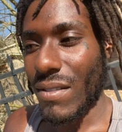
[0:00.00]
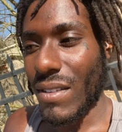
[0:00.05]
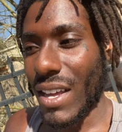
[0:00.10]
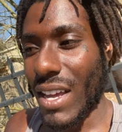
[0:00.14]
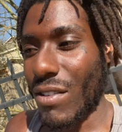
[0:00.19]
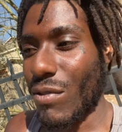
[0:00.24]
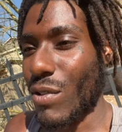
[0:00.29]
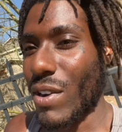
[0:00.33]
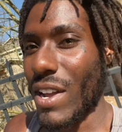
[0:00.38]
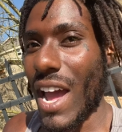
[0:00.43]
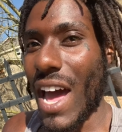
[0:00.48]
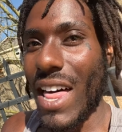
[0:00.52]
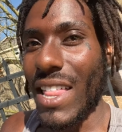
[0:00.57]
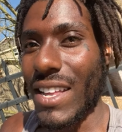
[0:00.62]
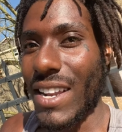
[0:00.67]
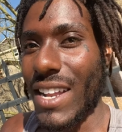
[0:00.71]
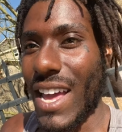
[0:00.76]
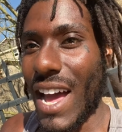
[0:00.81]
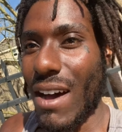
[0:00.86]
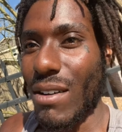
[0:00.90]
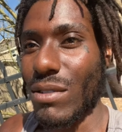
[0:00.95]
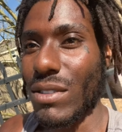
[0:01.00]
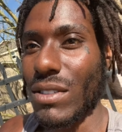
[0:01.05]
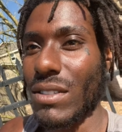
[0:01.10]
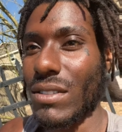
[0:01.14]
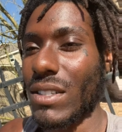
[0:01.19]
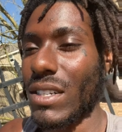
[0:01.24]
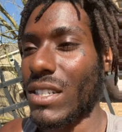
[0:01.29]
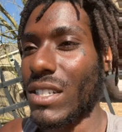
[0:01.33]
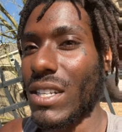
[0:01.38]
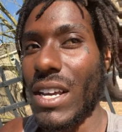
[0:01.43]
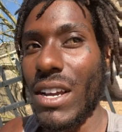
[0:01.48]
In reality, I was
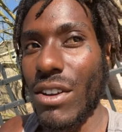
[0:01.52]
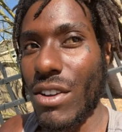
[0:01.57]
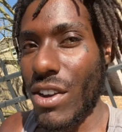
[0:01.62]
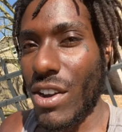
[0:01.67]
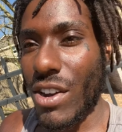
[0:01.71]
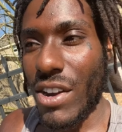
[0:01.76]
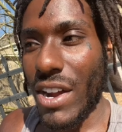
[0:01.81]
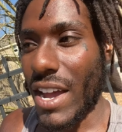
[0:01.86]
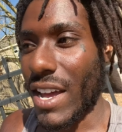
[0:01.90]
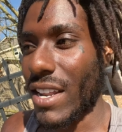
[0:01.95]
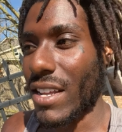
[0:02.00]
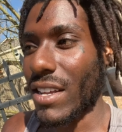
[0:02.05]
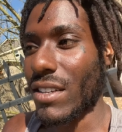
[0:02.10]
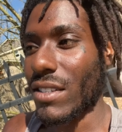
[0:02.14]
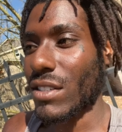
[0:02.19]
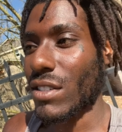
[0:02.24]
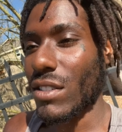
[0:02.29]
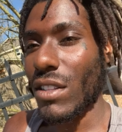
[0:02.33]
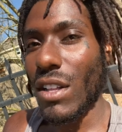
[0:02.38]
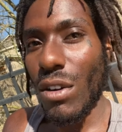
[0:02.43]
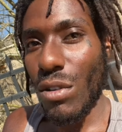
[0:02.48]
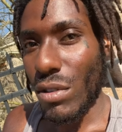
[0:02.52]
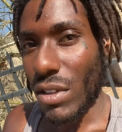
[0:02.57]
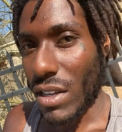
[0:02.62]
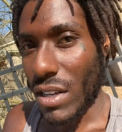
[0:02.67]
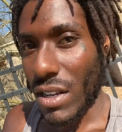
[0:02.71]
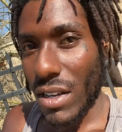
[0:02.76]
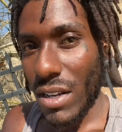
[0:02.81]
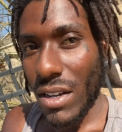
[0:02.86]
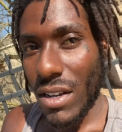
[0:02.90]
deteriorating slowly,